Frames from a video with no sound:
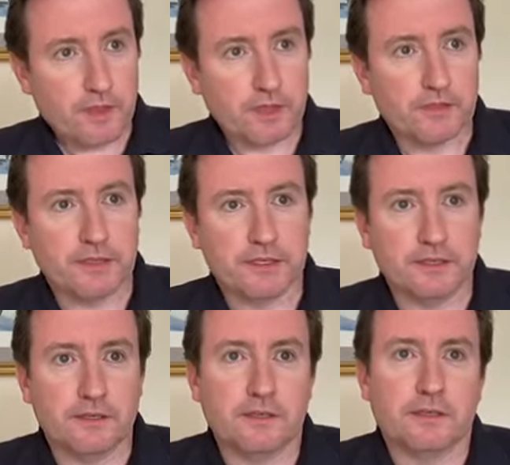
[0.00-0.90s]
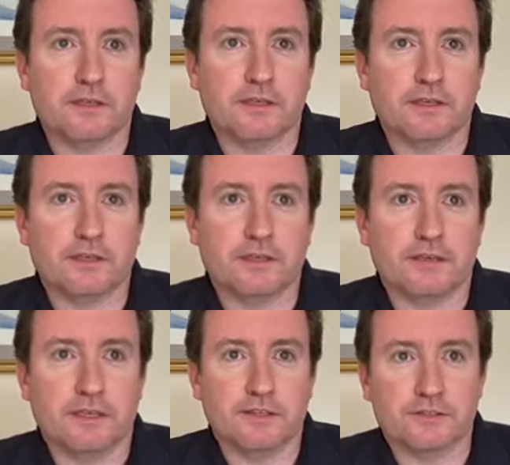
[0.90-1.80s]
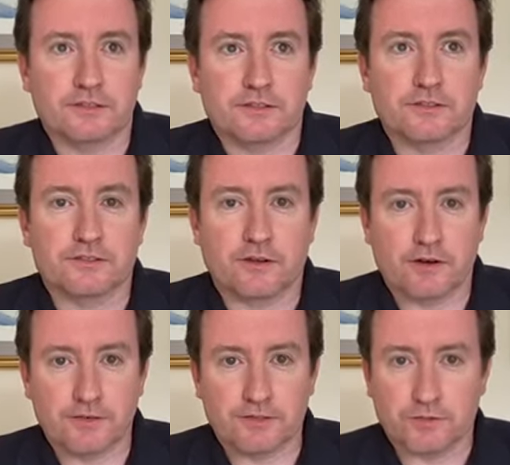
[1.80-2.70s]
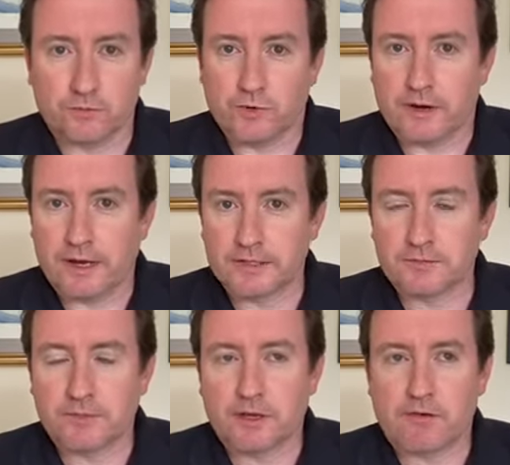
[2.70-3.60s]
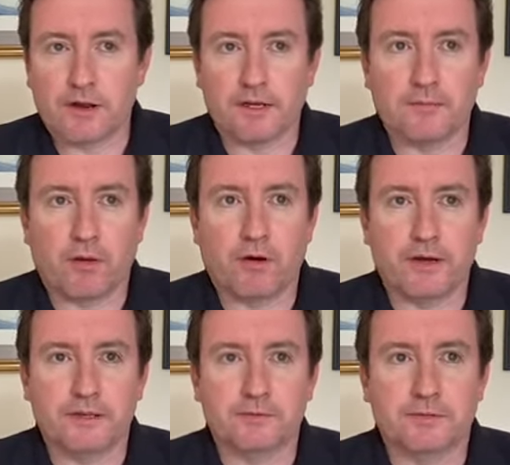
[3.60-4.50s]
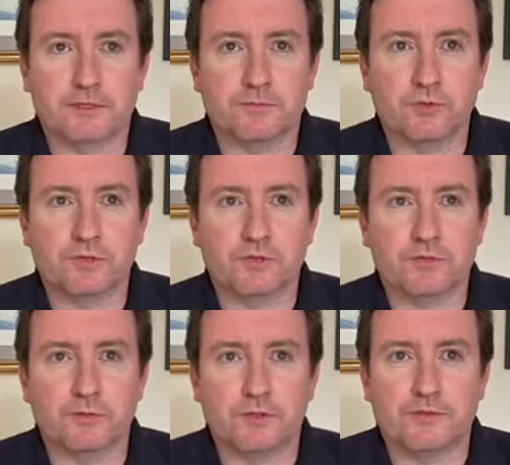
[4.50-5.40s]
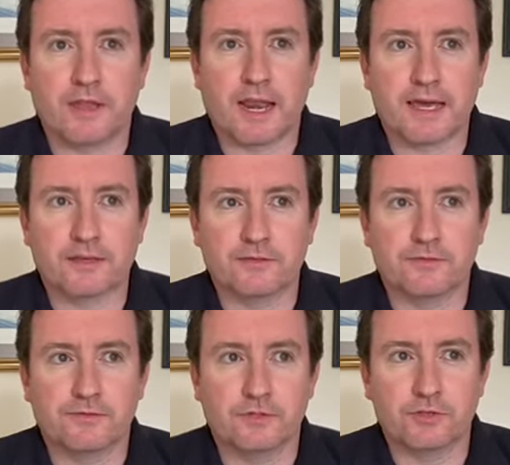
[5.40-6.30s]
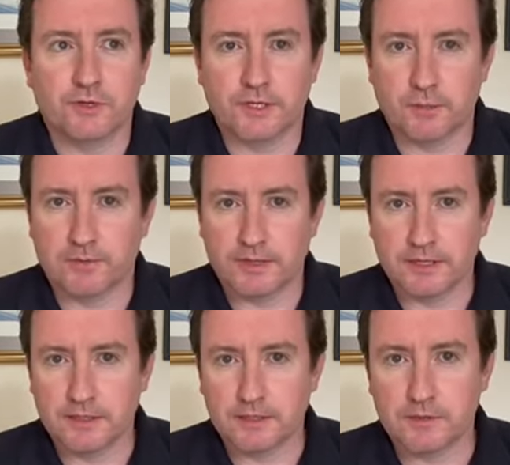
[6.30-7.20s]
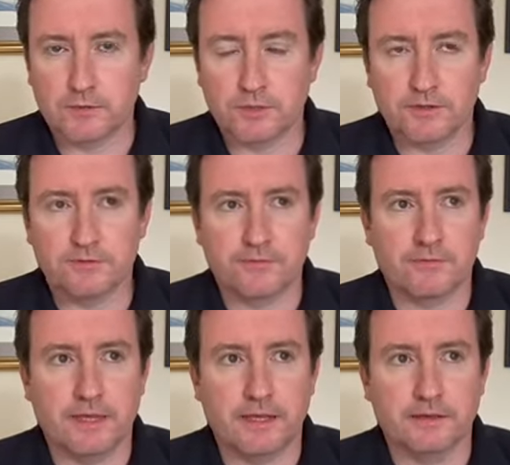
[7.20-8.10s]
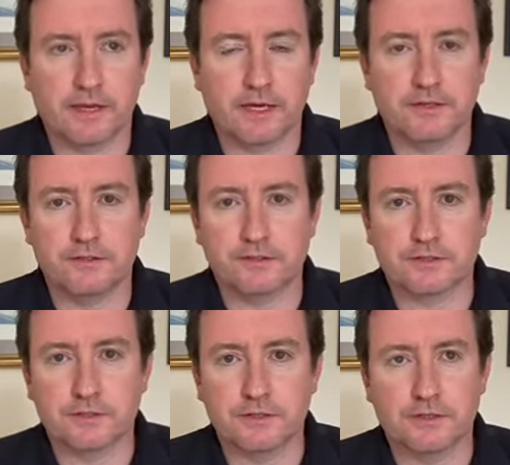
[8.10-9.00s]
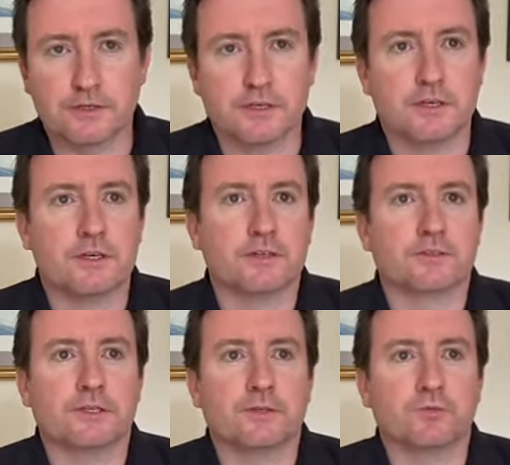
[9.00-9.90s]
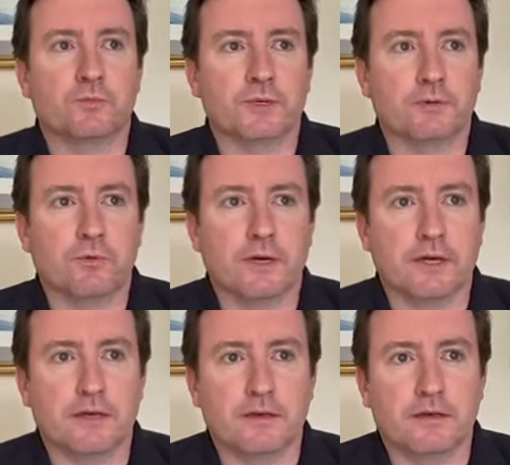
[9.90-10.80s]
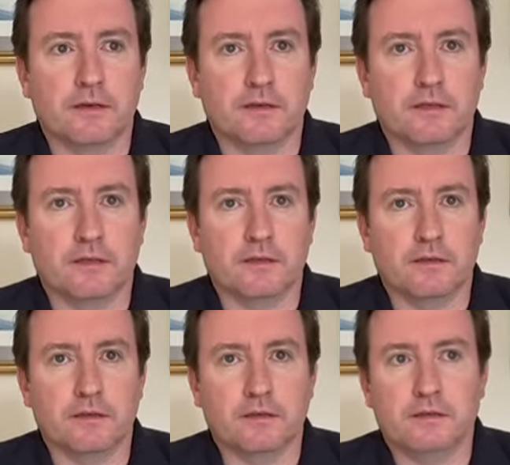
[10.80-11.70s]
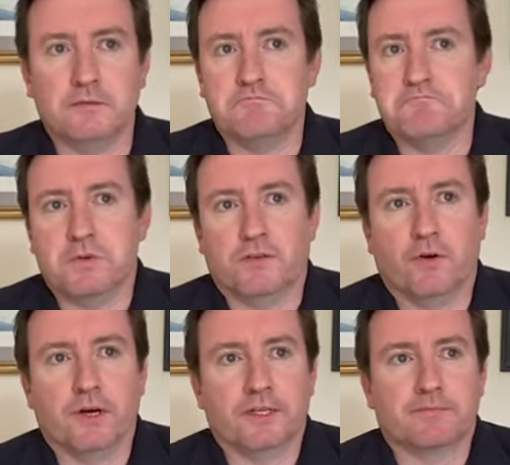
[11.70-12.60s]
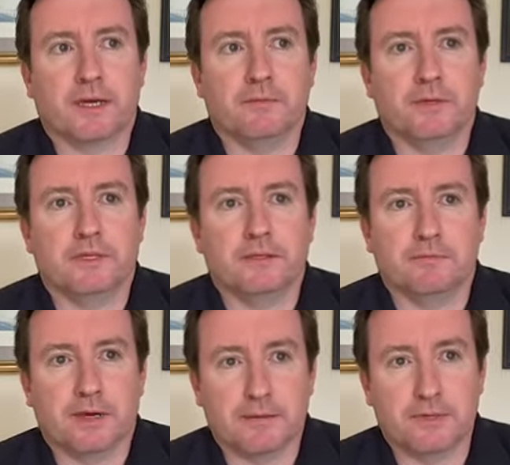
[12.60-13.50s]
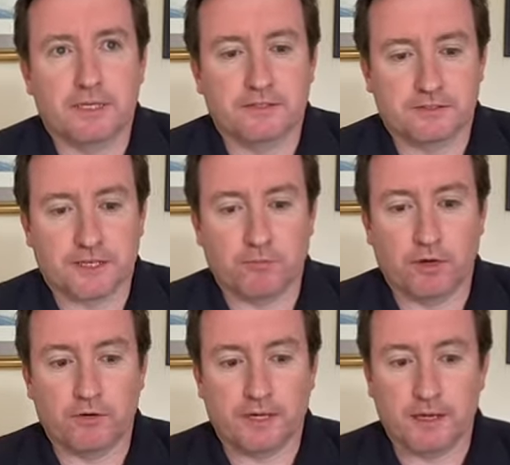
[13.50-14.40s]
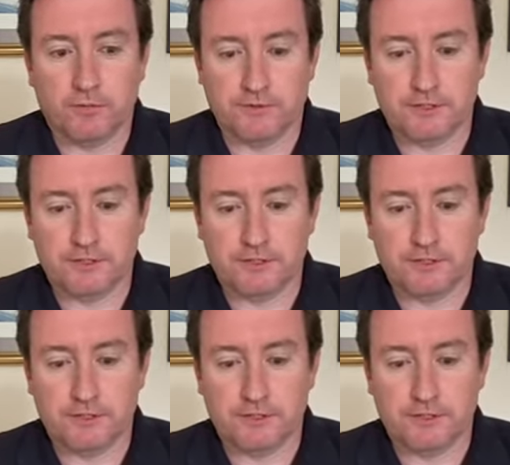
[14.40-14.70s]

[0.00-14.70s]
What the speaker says: The instances that I've seen where it hasn't been correctly applied is more to do with the lack of joined up thinking within an agency. So this will be where the advice may be to say, well, okay, we've